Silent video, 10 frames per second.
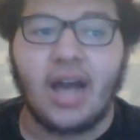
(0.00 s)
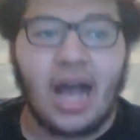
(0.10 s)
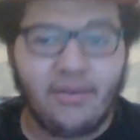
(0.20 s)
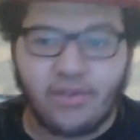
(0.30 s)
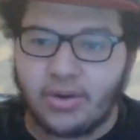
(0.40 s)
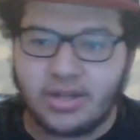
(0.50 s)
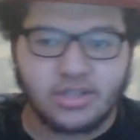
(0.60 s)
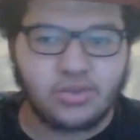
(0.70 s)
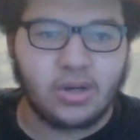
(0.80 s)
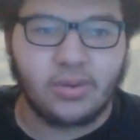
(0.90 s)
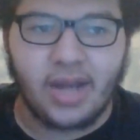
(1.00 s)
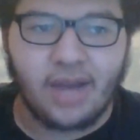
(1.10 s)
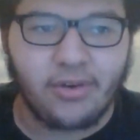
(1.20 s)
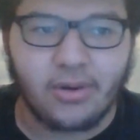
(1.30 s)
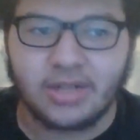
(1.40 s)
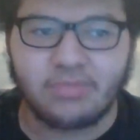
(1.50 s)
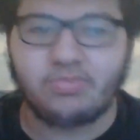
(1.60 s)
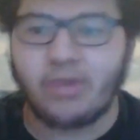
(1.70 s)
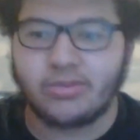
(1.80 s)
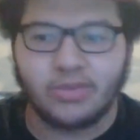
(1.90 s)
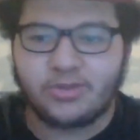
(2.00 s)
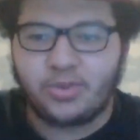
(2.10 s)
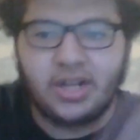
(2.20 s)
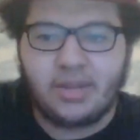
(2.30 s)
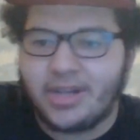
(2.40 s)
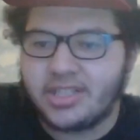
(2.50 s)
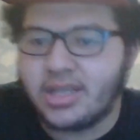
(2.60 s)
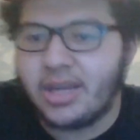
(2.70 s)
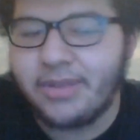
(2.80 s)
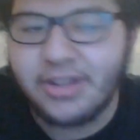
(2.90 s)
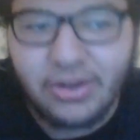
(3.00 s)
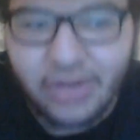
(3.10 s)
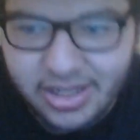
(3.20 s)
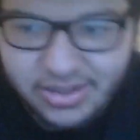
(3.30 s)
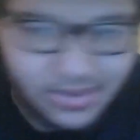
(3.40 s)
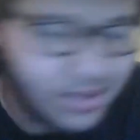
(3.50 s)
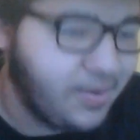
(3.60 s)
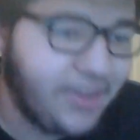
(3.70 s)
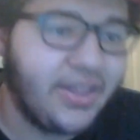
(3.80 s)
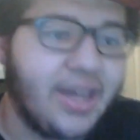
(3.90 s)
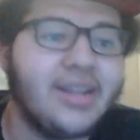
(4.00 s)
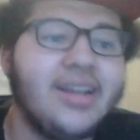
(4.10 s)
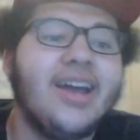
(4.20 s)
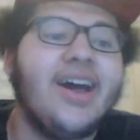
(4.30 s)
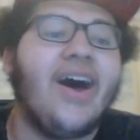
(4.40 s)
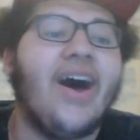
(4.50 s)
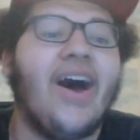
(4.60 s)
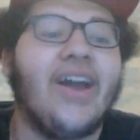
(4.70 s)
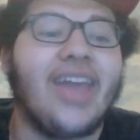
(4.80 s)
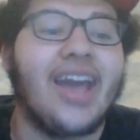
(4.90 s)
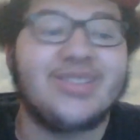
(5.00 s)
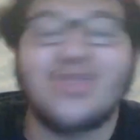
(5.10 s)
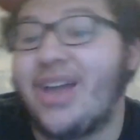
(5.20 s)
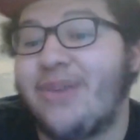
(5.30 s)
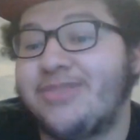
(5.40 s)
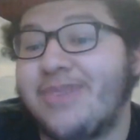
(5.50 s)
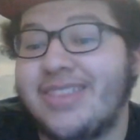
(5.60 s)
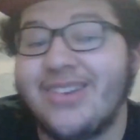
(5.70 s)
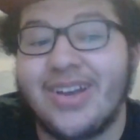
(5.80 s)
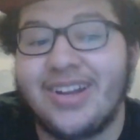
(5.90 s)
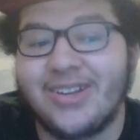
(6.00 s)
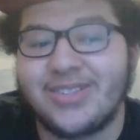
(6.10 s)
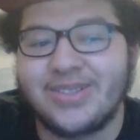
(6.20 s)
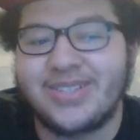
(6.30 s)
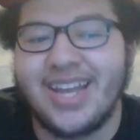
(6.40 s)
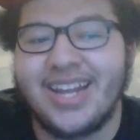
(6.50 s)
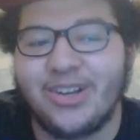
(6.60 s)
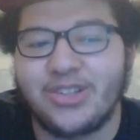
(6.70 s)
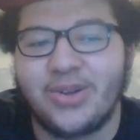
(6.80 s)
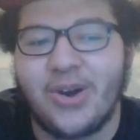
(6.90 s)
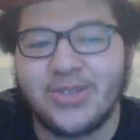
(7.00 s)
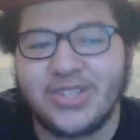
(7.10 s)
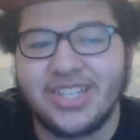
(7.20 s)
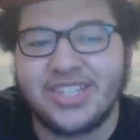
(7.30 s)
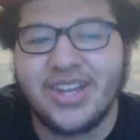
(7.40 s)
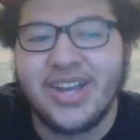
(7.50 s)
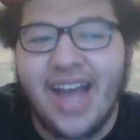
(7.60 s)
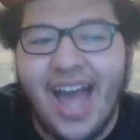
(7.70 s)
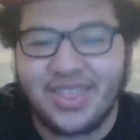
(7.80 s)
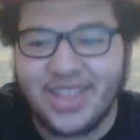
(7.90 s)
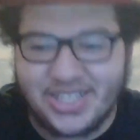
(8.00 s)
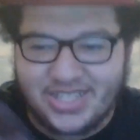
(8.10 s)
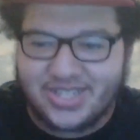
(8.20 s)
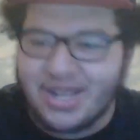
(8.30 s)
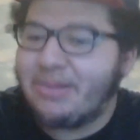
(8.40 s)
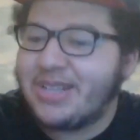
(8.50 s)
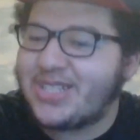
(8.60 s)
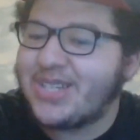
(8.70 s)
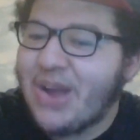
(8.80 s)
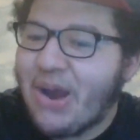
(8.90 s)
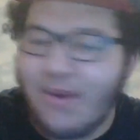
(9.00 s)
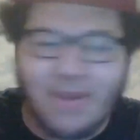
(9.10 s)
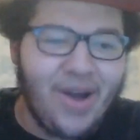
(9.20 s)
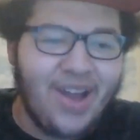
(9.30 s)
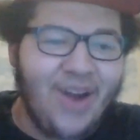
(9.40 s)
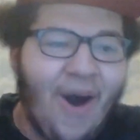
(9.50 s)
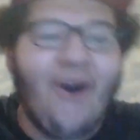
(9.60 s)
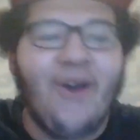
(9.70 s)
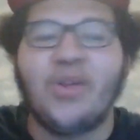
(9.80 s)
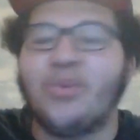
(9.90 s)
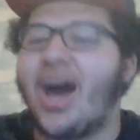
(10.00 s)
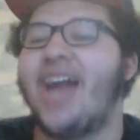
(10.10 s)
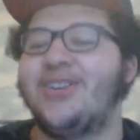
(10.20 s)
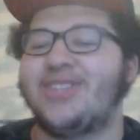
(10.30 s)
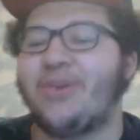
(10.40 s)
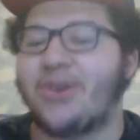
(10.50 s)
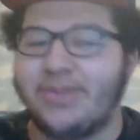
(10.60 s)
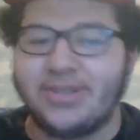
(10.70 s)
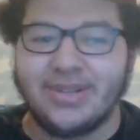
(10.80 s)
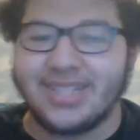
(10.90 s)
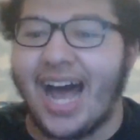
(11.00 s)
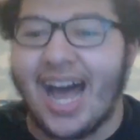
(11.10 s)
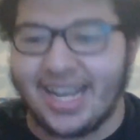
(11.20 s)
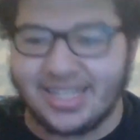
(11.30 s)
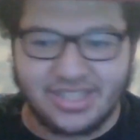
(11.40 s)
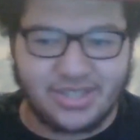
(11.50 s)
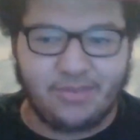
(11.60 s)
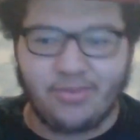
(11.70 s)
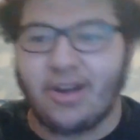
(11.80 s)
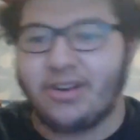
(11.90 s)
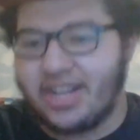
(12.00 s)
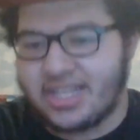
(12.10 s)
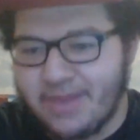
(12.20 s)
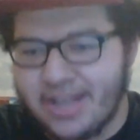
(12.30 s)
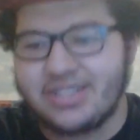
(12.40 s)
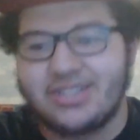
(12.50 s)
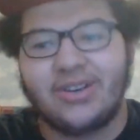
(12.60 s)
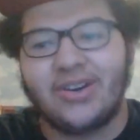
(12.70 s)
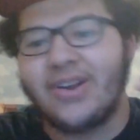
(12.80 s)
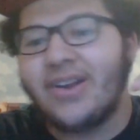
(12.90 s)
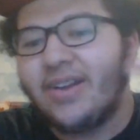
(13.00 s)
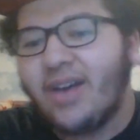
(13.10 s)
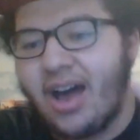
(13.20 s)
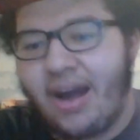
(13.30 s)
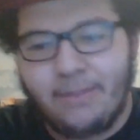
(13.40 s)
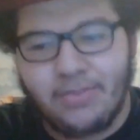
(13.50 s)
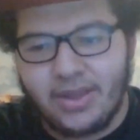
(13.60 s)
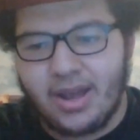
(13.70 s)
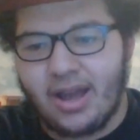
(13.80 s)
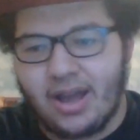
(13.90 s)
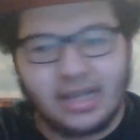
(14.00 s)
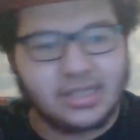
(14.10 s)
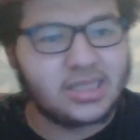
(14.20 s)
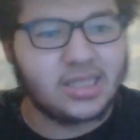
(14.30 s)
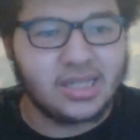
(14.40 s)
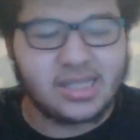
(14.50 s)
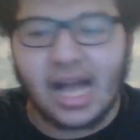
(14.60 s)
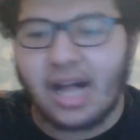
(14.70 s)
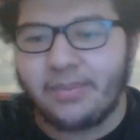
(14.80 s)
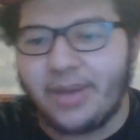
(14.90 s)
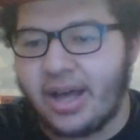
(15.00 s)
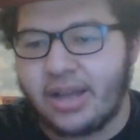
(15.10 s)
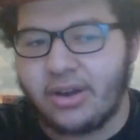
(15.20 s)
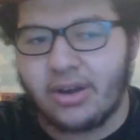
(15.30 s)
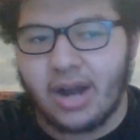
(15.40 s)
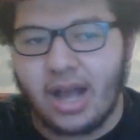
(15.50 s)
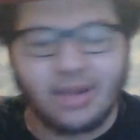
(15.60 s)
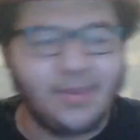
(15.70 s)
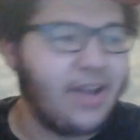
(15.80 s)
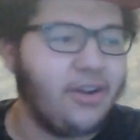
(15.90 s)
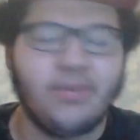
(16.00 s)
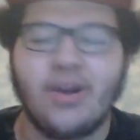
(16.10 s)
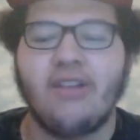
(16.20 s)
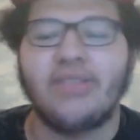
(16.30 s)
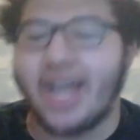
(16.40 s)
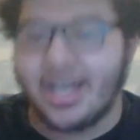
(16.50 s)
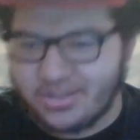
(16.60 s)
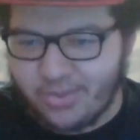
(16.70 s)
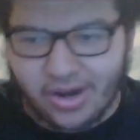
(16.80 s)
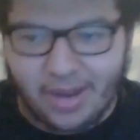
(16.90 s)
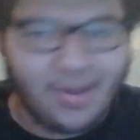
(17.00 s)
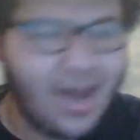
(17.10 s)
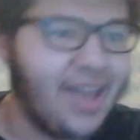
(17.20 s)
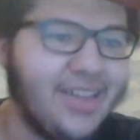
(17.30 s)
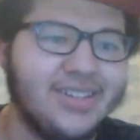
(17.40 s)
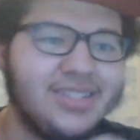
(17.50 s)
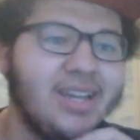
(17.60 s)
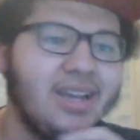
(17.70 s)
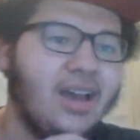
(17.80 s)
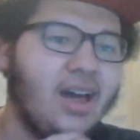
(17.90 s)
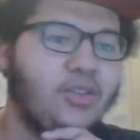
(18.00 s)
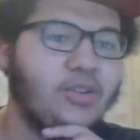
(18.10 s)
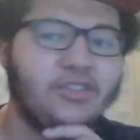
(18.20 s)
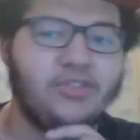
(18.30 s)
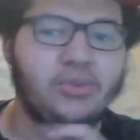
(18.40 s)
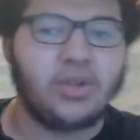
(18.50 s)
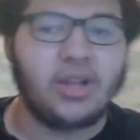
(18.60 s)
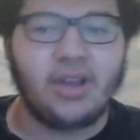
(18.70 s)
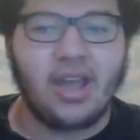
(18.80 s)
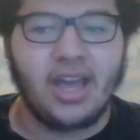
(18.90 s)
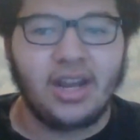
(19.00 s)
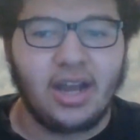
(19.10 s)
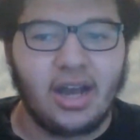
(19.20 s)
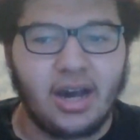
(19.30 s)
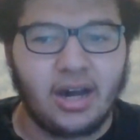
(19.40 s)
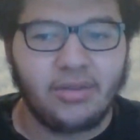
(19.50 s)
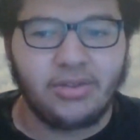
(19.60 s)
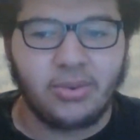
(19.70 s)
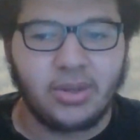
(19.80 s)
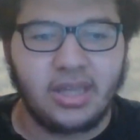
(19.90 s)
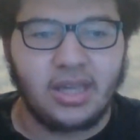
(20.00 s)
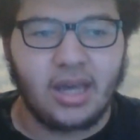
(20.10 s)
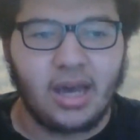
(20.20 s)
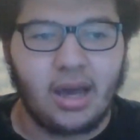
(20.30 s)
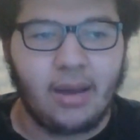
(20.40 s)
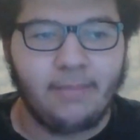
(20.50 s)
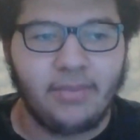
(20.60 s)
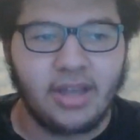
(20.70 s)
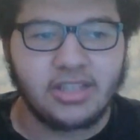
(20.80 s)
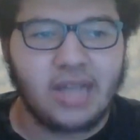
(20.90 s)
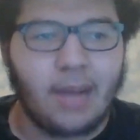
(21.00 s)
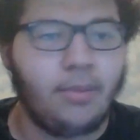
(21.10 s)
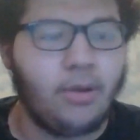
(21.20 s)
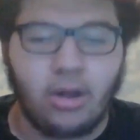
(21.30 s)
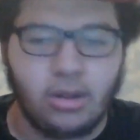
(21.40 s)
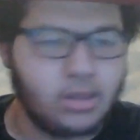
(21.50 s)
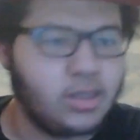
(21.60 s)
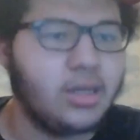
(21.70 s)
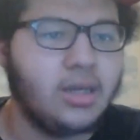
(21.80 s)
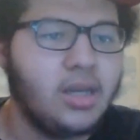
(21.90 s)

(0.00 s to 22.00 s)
I've already done Twitter. Re- I've already probably retweeted a bunch of them, and you, know, you guys already know about that. Uh, yeah, so that was my theory. And he also said he also hosted this had this summit where he brought in all the writers that were going to be doing tie-ins. He brought in Nick Spencer, um, uh, uh, Salman, or uh, Man, or whoever the guys working on Miles. Uh, the dude that's doing and uh, doing the um, Unstoppable Hulk.